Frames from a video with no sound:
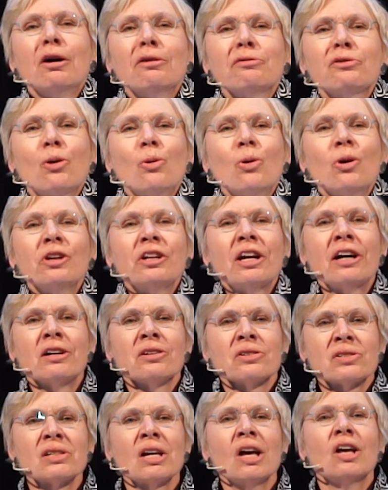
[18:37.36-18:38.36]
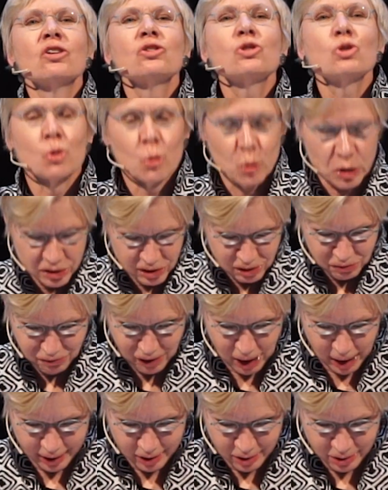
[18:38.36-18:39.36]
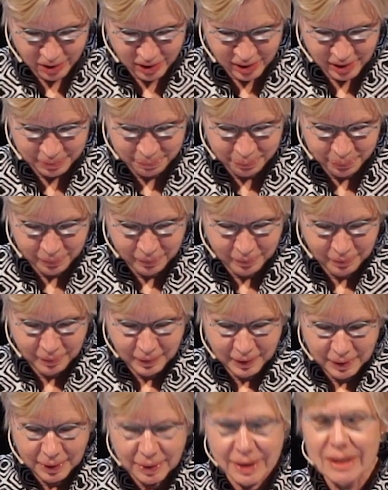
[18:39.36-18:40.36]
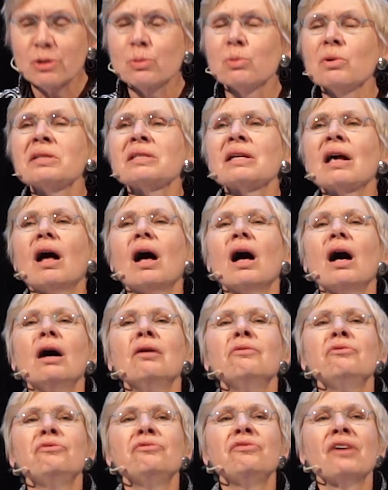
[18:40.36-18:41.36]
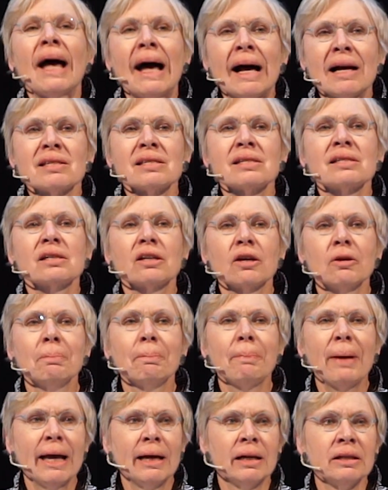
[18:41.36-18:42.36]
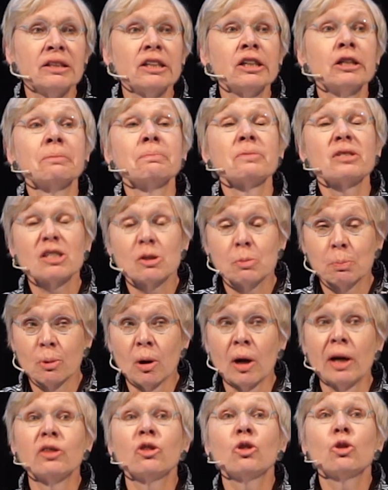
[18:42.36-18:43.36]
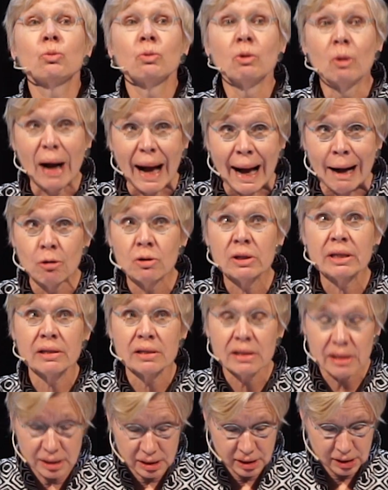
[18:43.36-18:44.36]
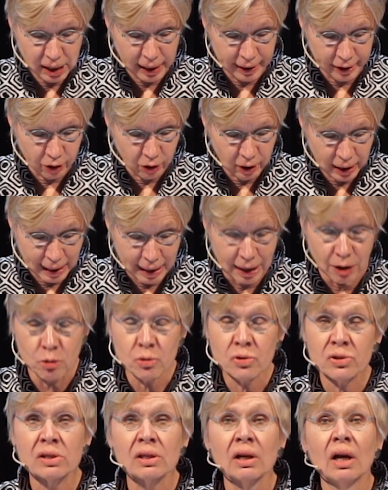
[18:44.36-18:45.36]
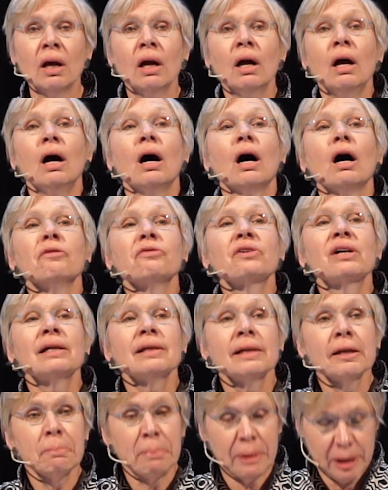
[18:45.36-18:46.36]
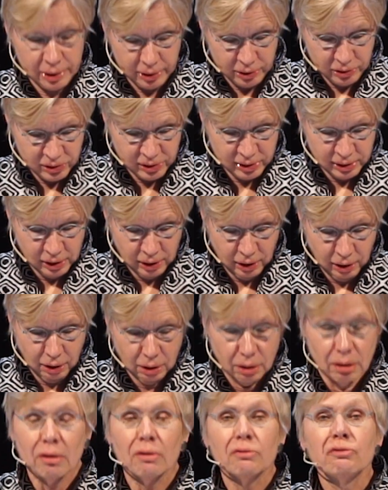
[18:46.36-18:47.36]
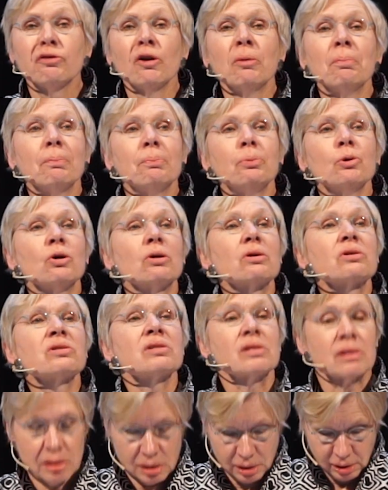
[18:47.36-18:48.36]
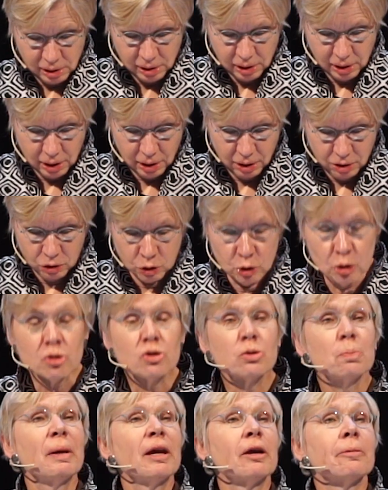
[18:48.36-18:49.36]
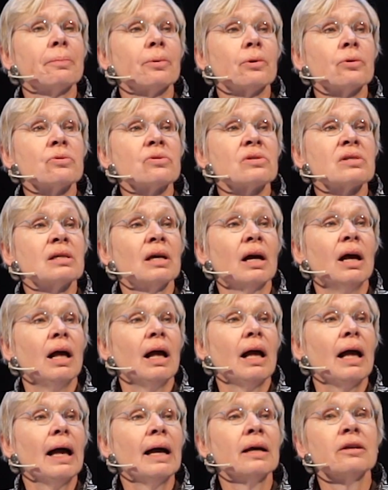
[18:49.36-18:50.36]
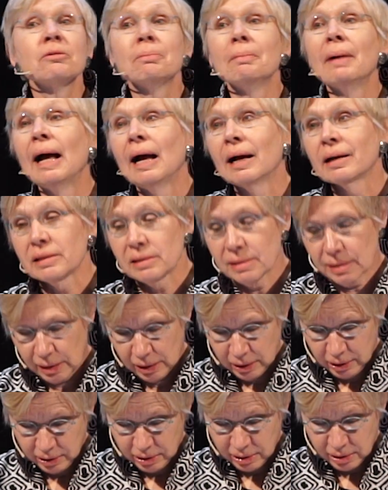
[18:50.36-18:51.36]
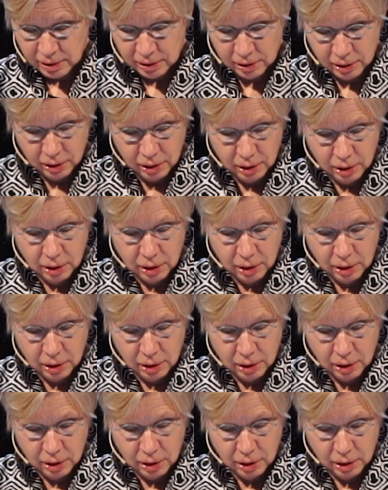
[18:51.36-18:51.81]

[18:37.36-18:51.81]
of Cornell's source files. This was a vast compendium spread throughout his entire house of clippings from books, newspapers, and magazines,